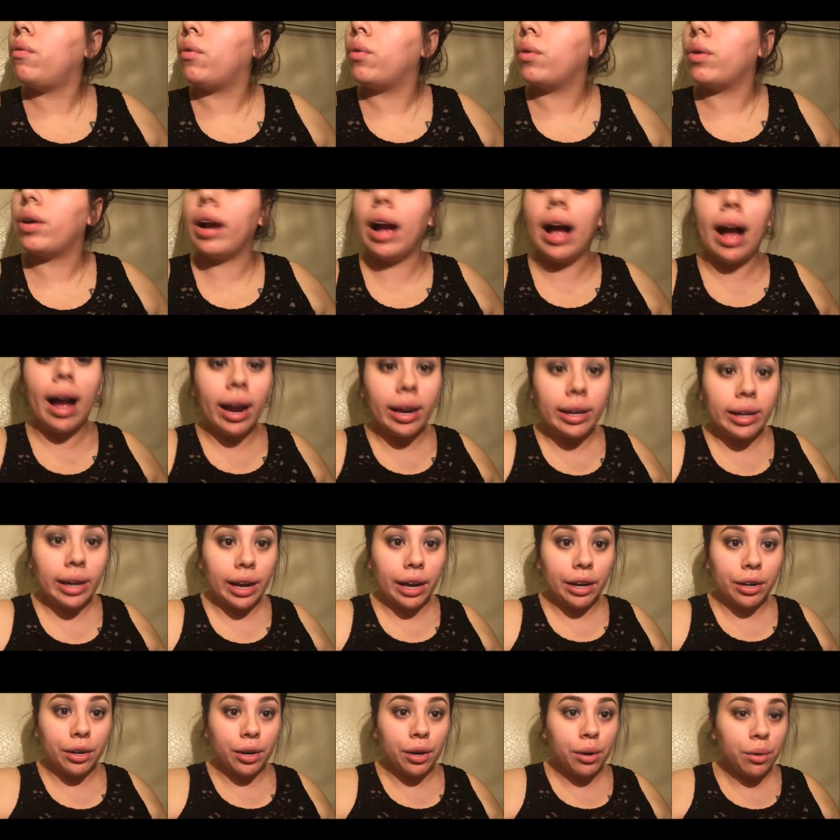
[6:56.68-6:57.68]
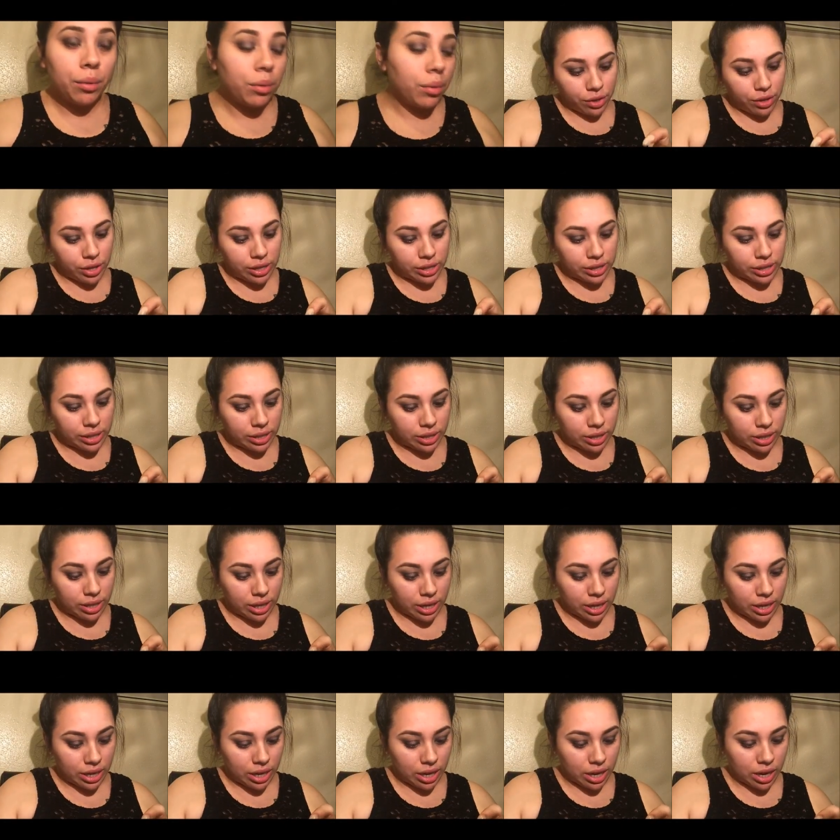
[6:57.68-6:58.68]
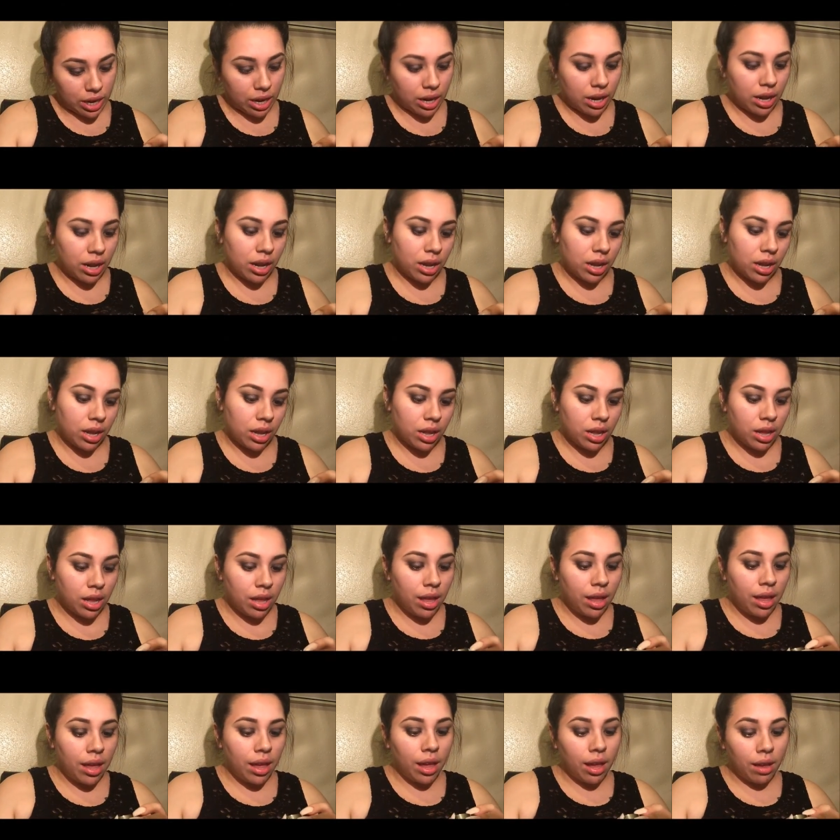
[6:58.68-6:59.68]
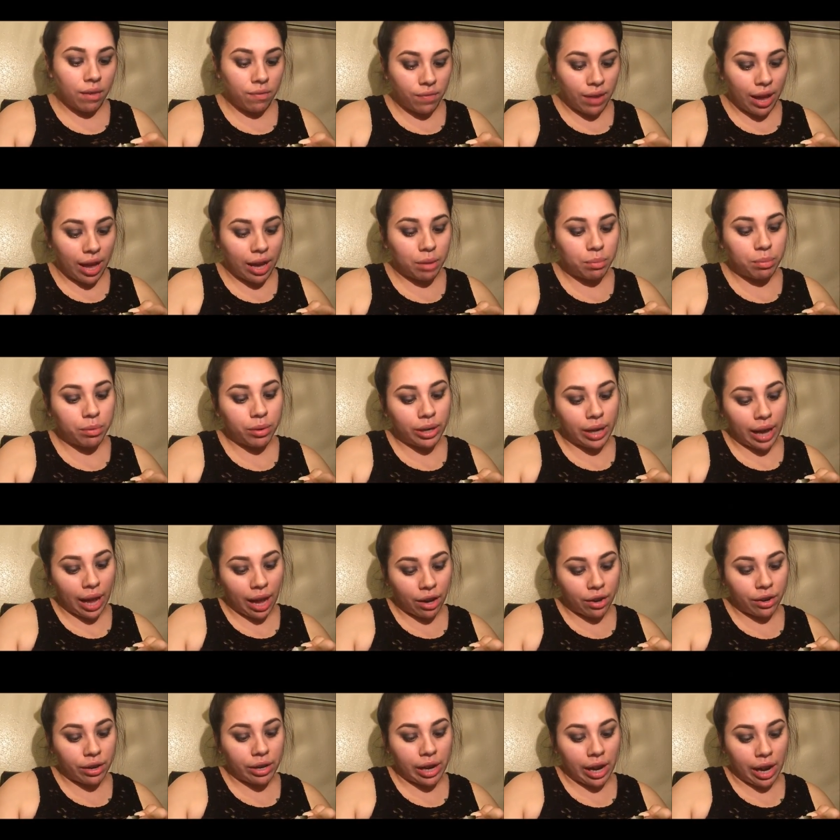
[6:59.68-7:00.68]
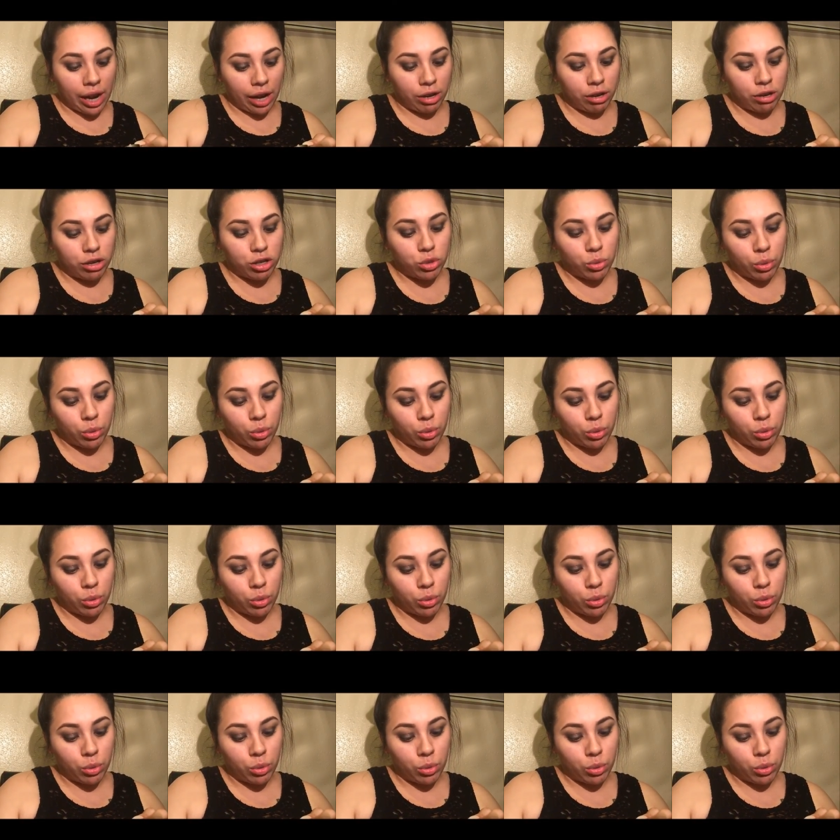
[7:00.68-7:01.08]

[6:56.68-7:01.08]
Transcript: for eyeliner, this is the Infallible Lacquer Liner